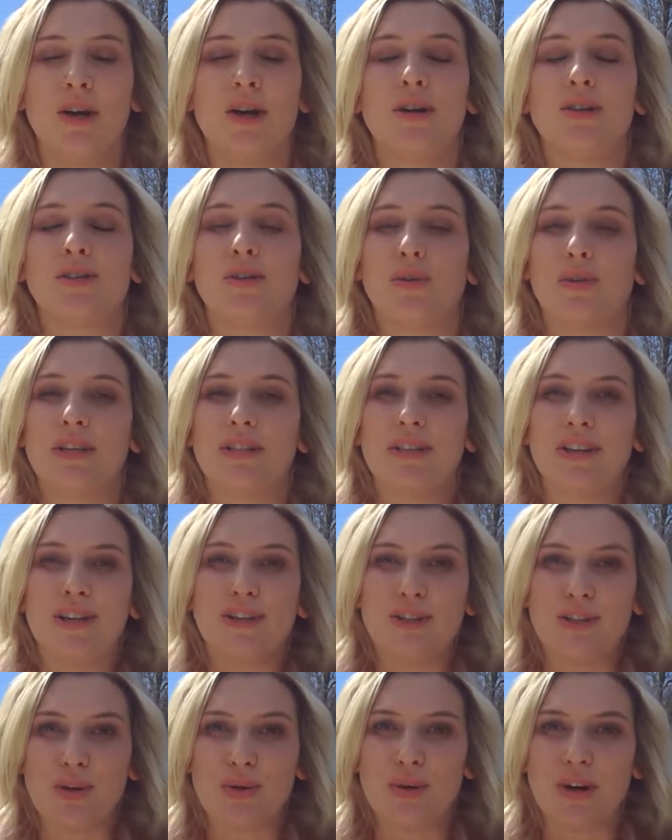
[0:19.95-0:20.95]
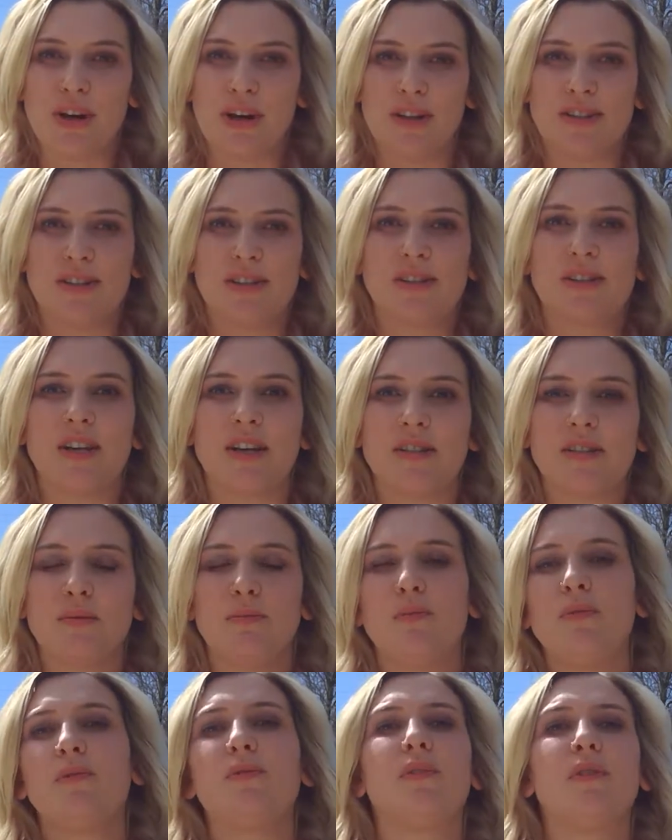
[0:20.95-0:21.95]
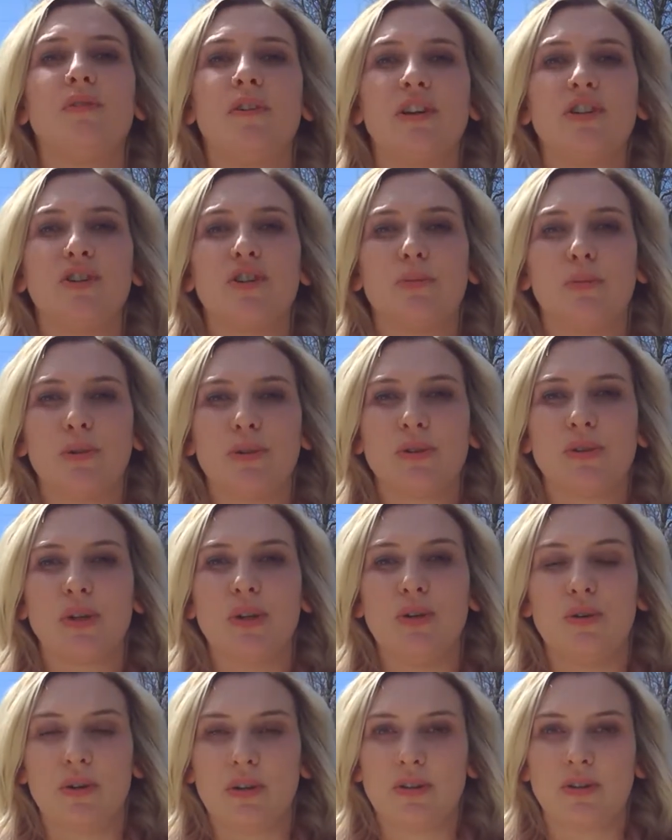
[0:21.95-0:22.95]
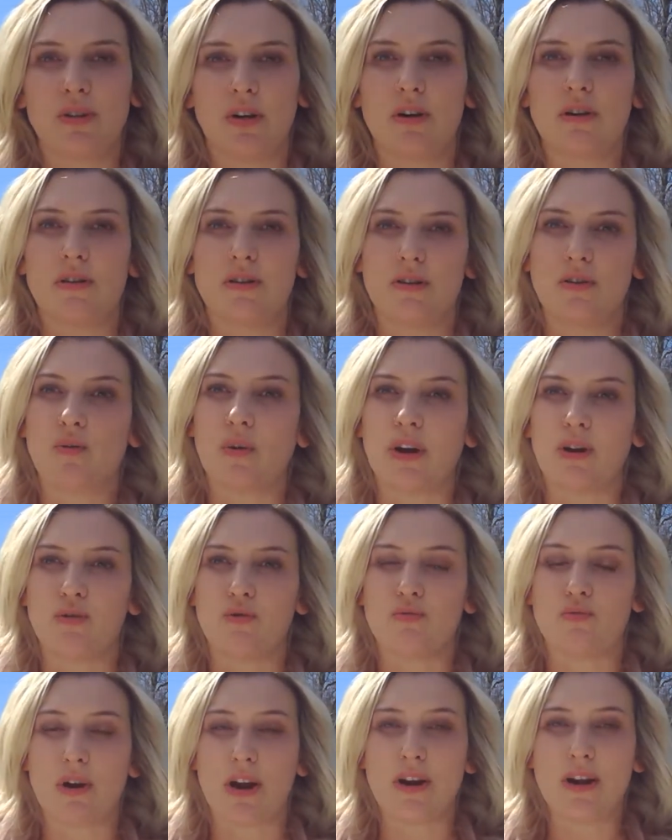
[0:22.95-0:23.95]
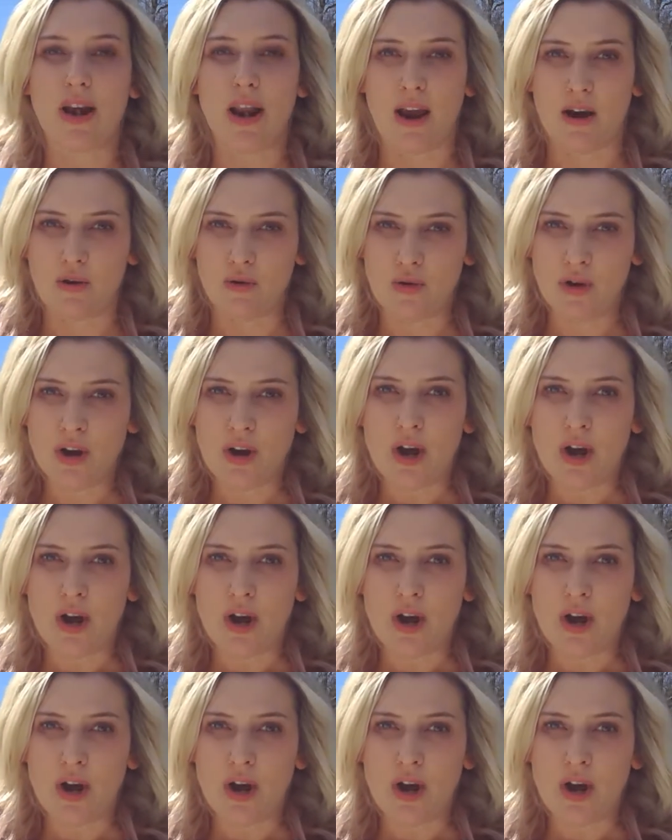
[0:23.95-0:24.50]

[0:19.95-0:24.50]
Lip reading: So let's get to it and discuss some of the vegetables that you can start in the ground right now.